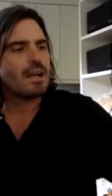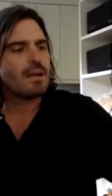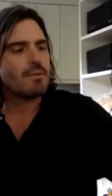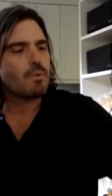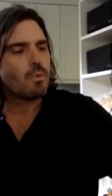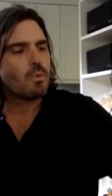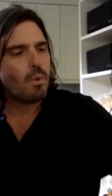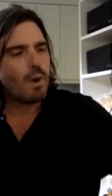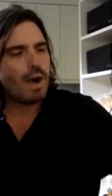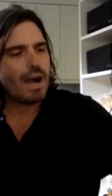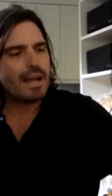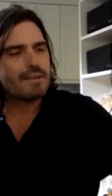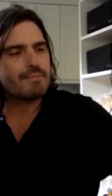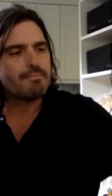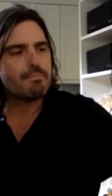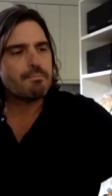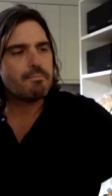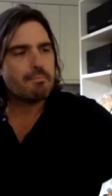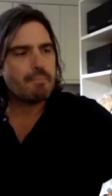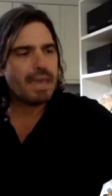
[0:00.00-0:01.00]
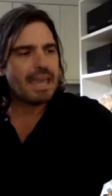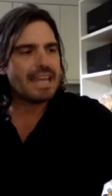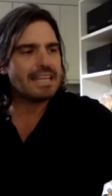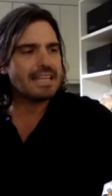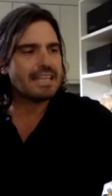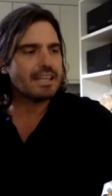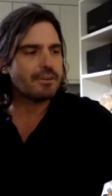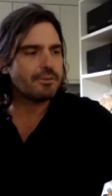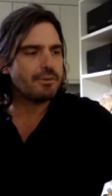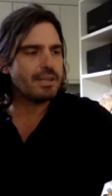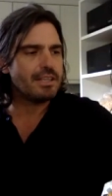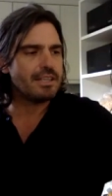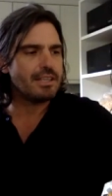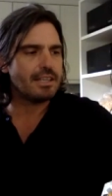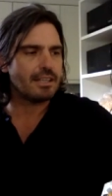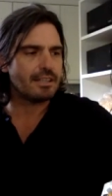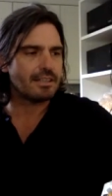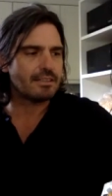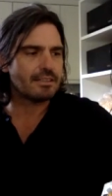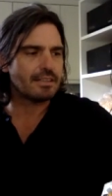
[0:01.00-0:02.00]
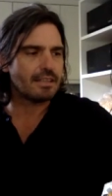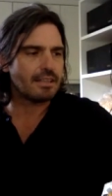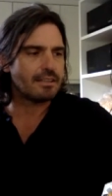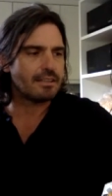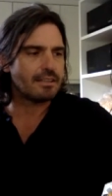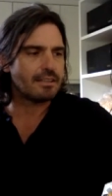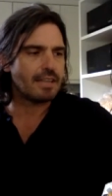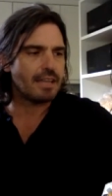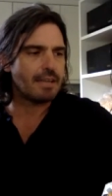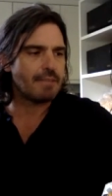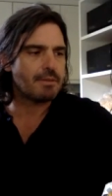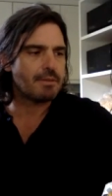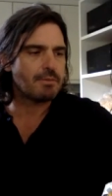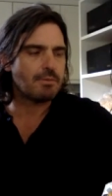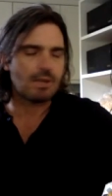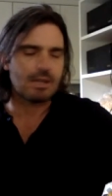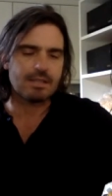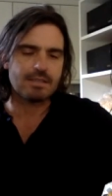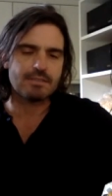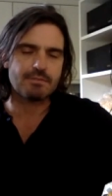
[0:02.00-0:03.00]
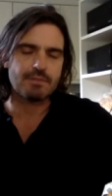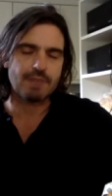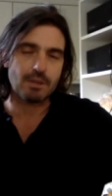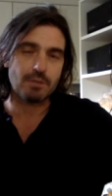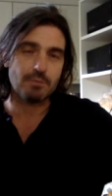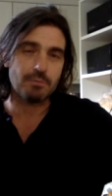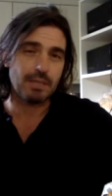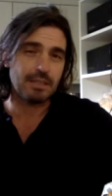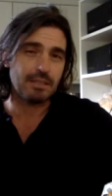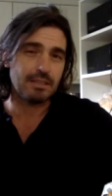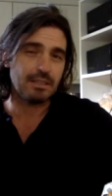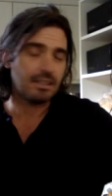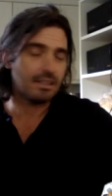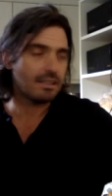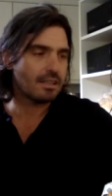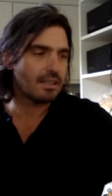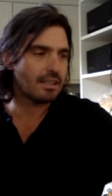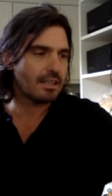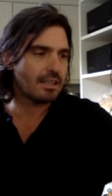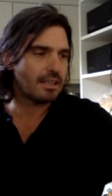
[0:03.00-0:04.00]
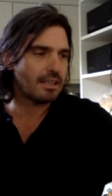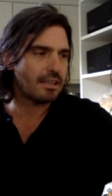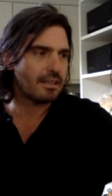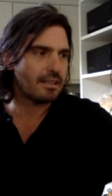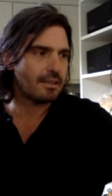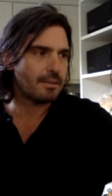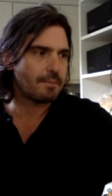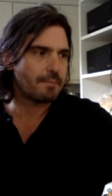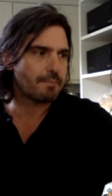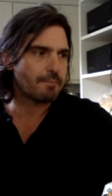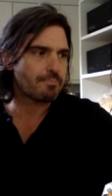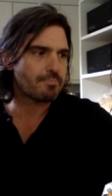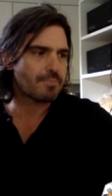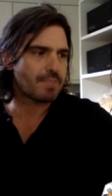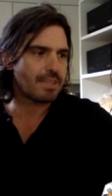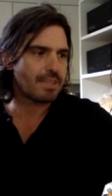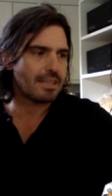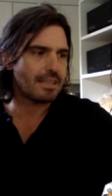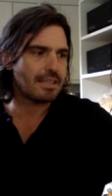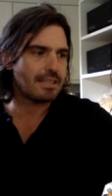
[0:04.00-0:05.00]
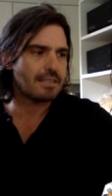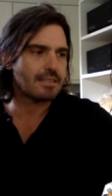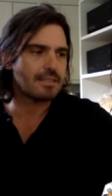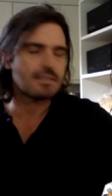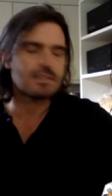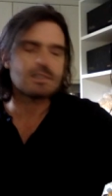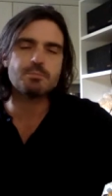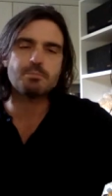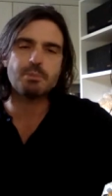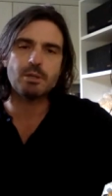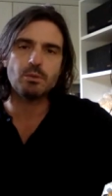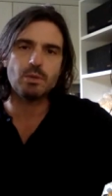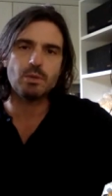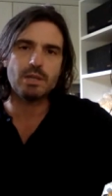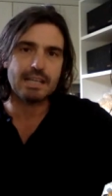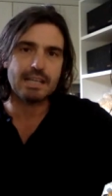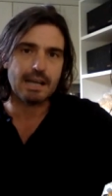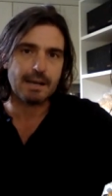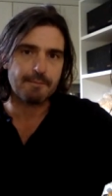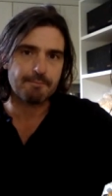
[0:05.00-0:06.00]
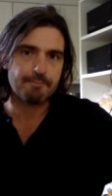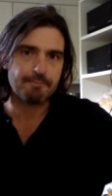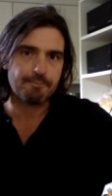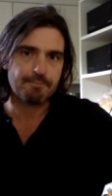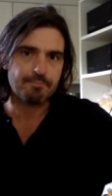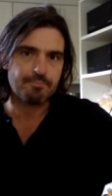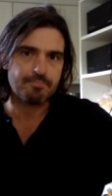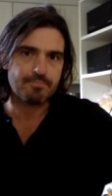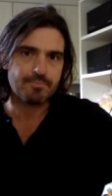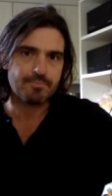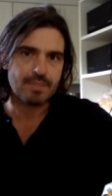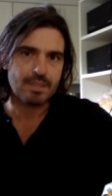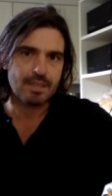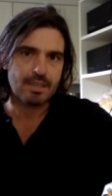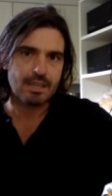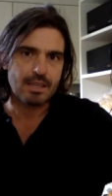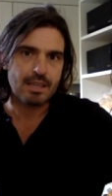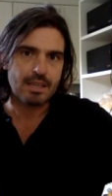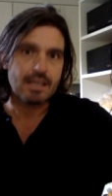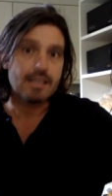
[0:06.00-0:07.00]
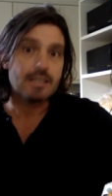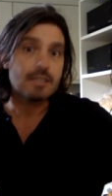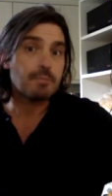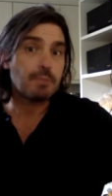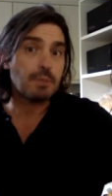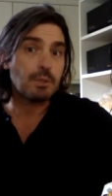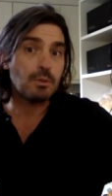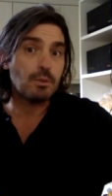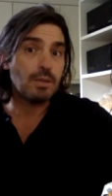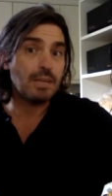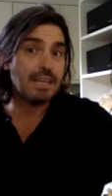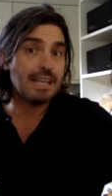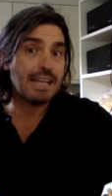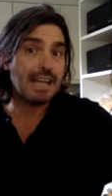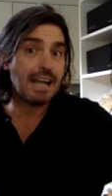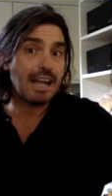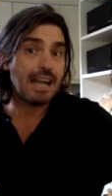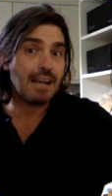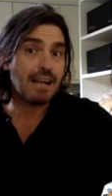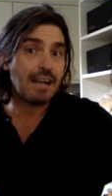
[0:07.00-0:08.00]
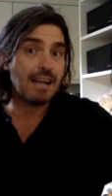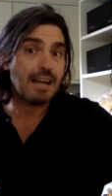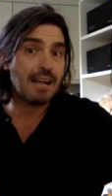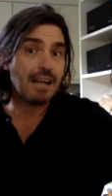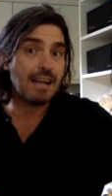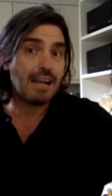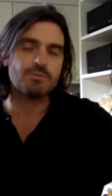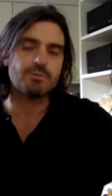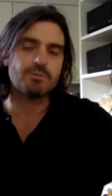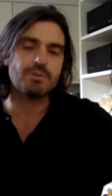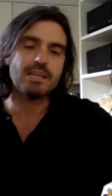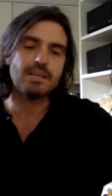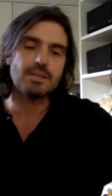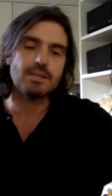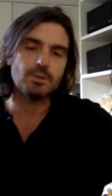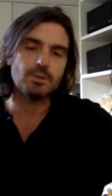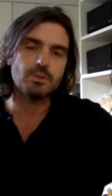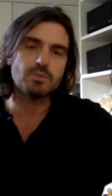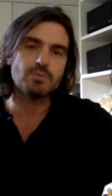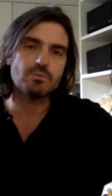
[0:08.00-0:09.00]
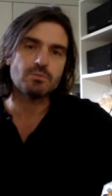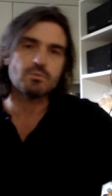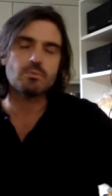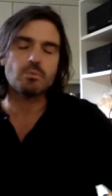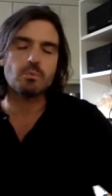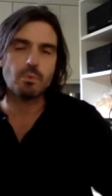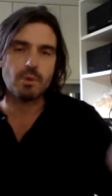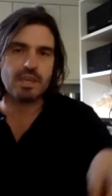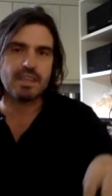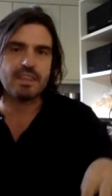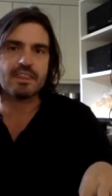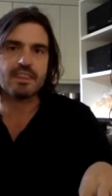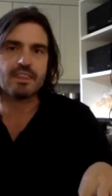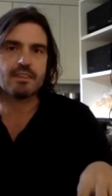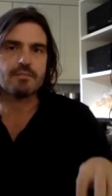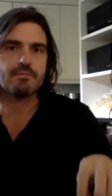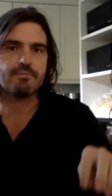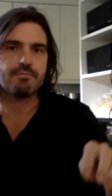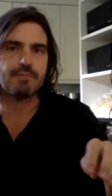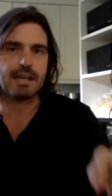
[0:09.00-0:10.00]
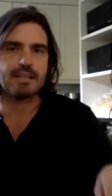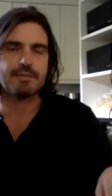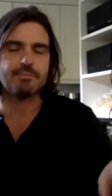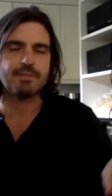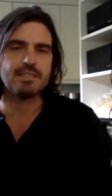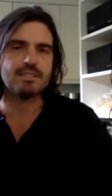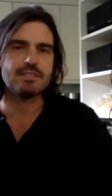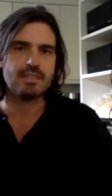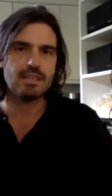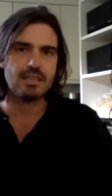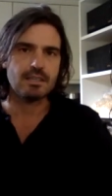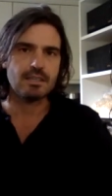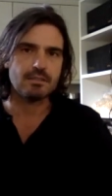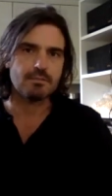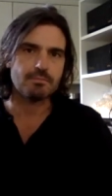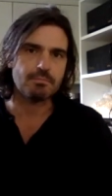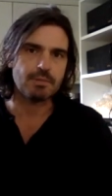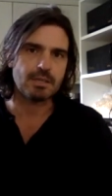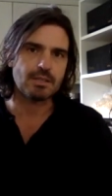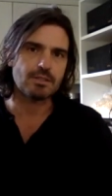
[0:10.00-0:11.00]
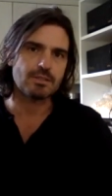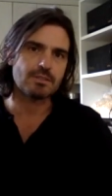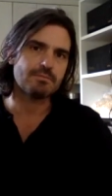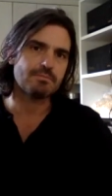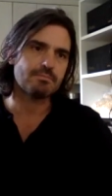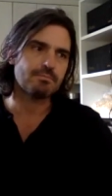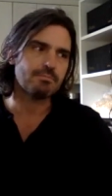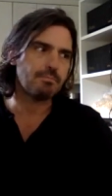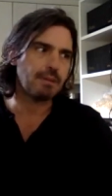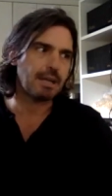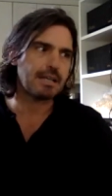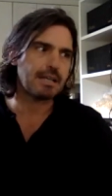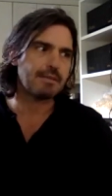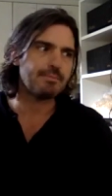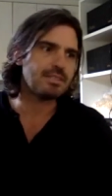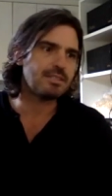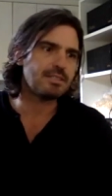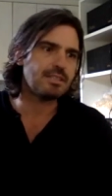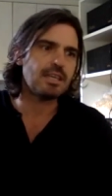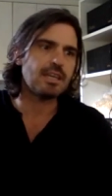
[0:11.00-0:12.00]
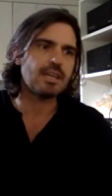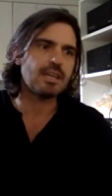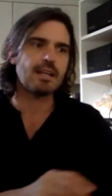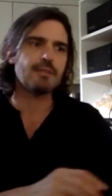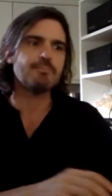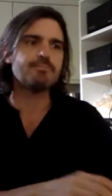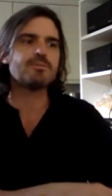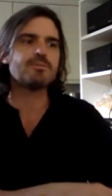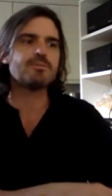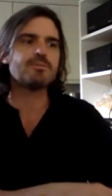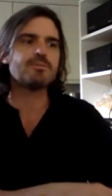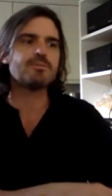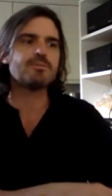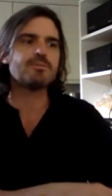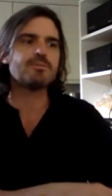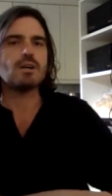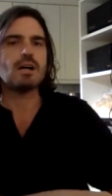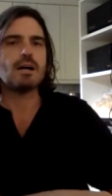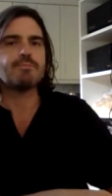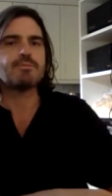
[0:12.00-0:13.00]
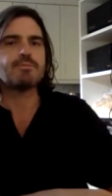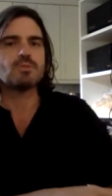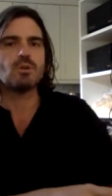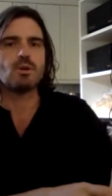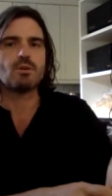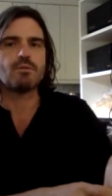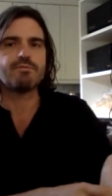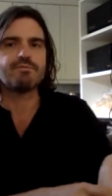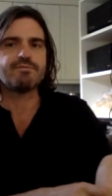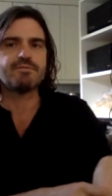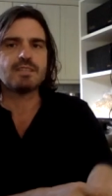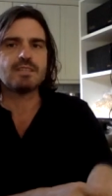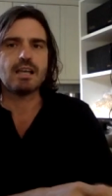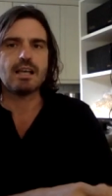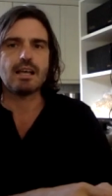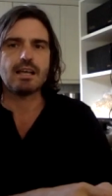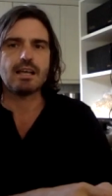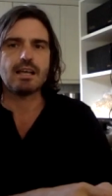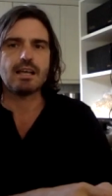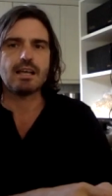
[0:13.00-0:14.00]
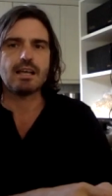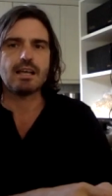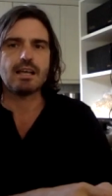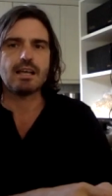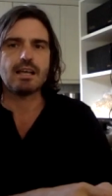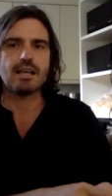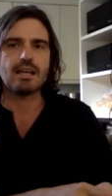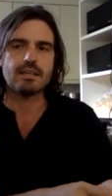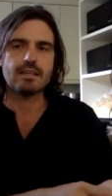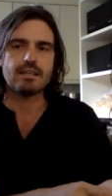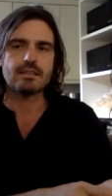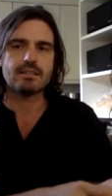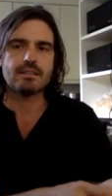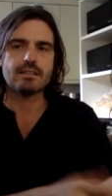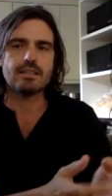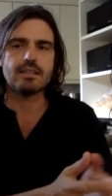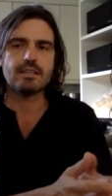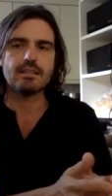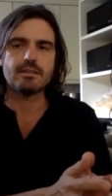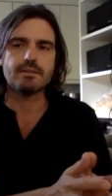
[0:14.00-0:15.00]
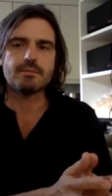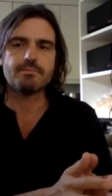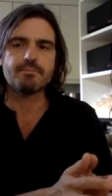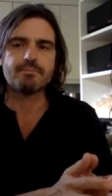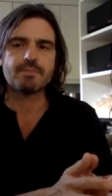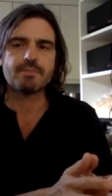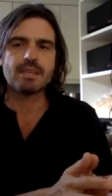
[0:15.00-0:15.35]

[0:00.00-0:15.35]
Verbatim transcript: one main ingredient that everyone is recommending um, is spirulina. Okay. Spirulina works really good with vitamin C because vitamin C helps to absorb and uh, the